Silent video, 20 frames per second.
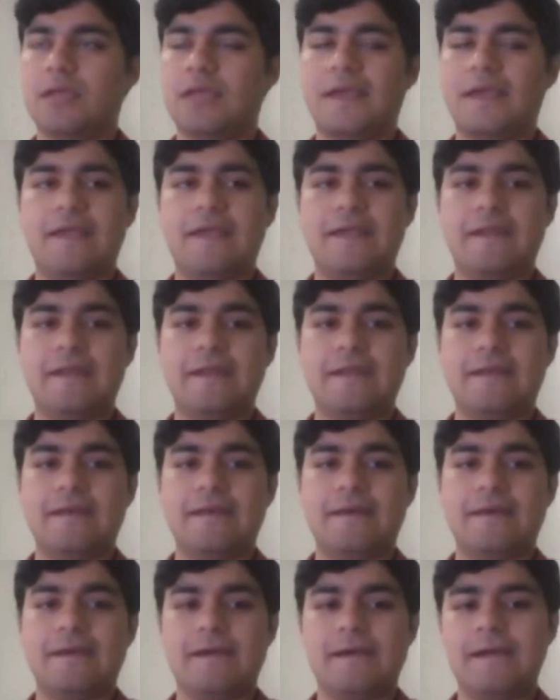and
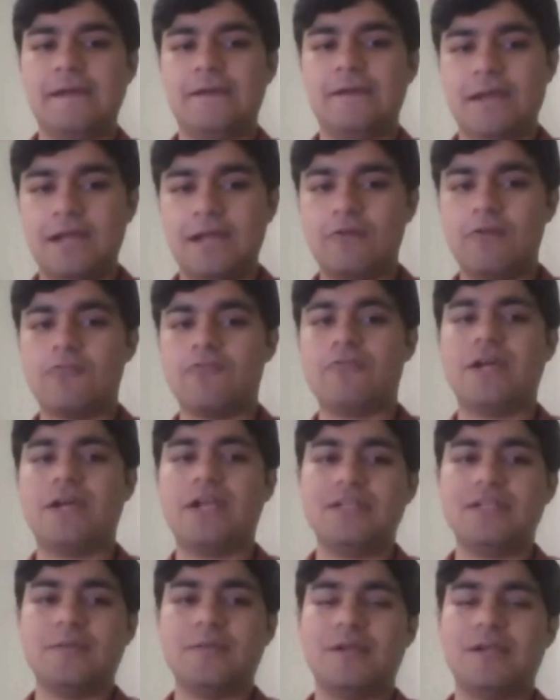I'd go
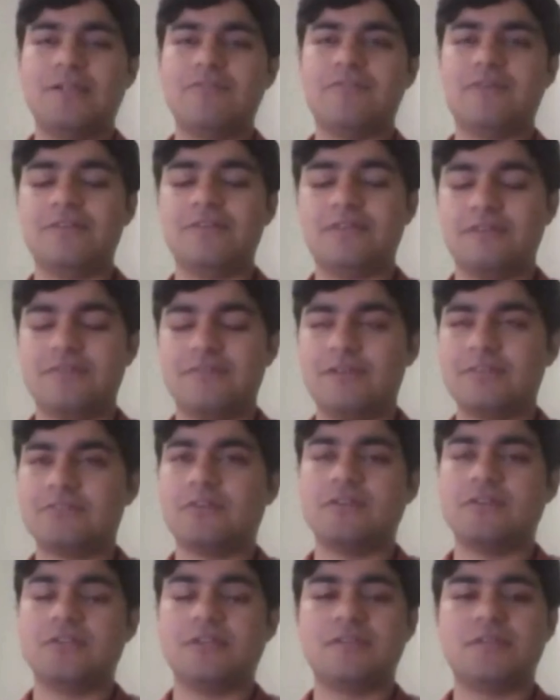find them, and if I
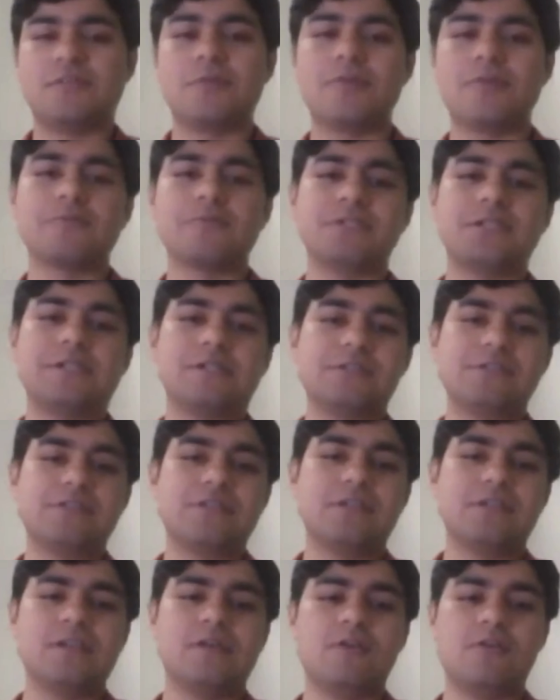saw that their work was
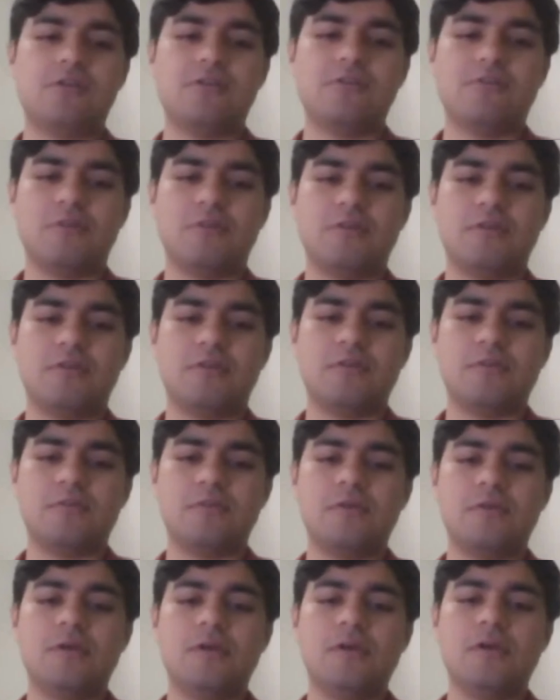interesting or I wanted
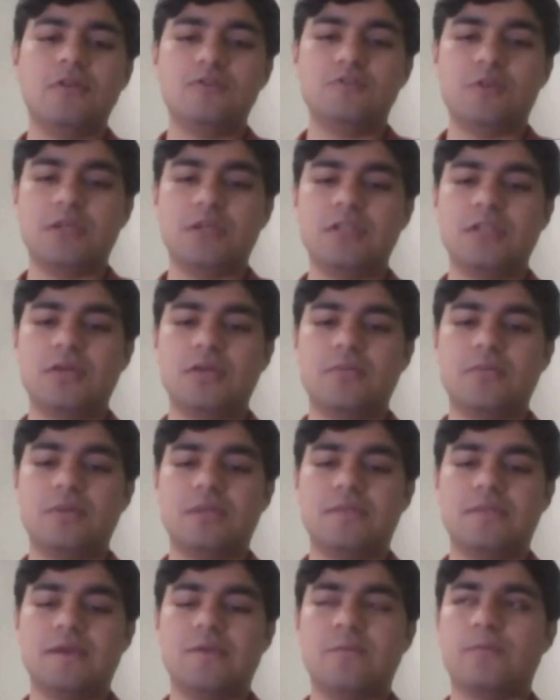to join them
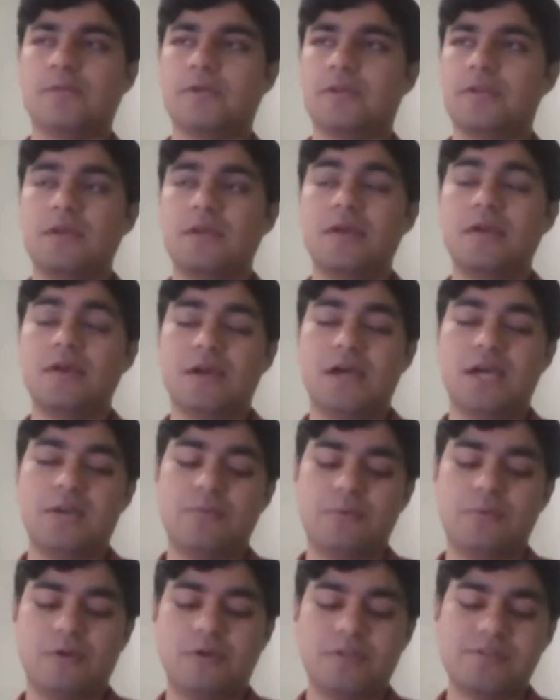in that work, I
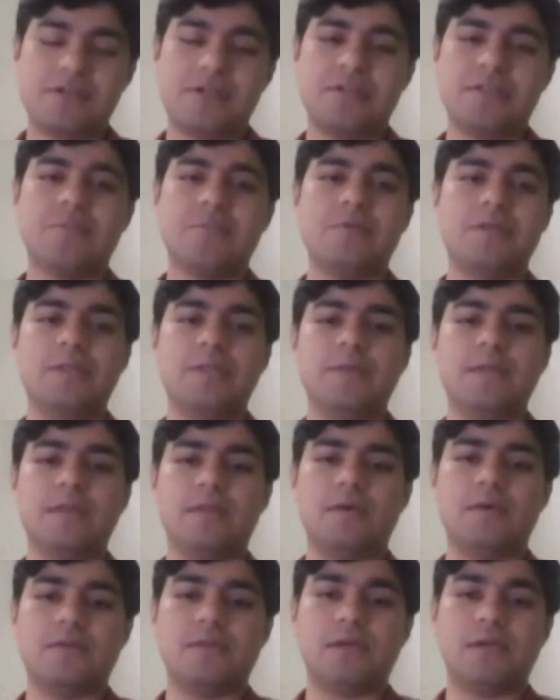would send them an
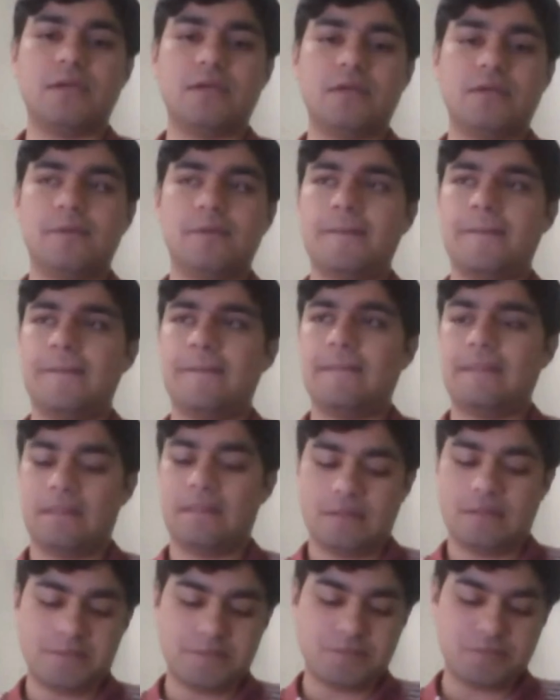email on that.
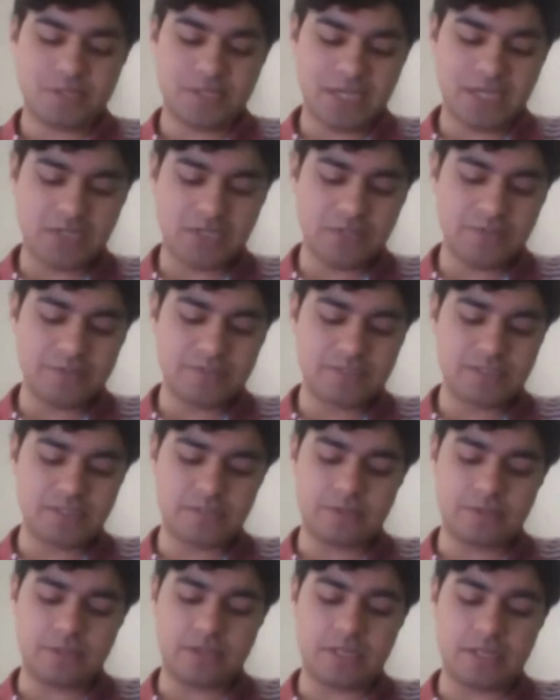So I'll get to emails in
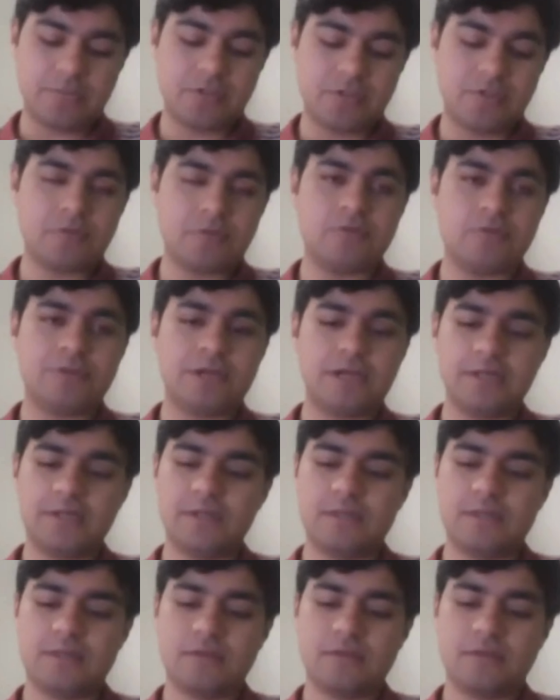a bit. Ahmed, do you want to add
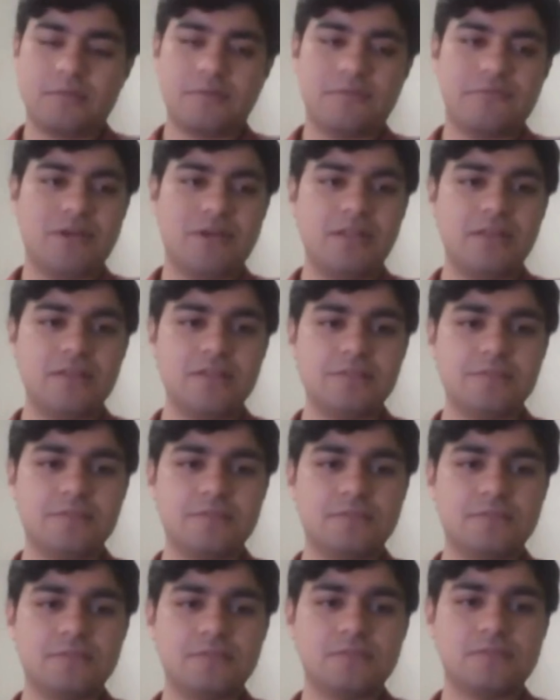anything about finding this
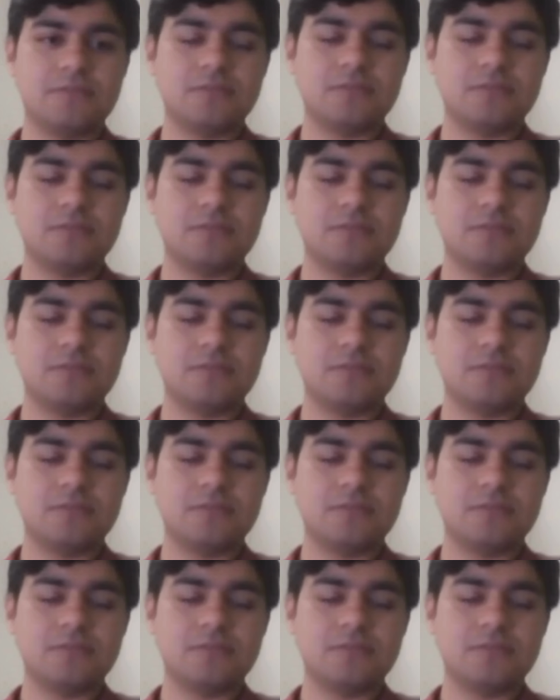position?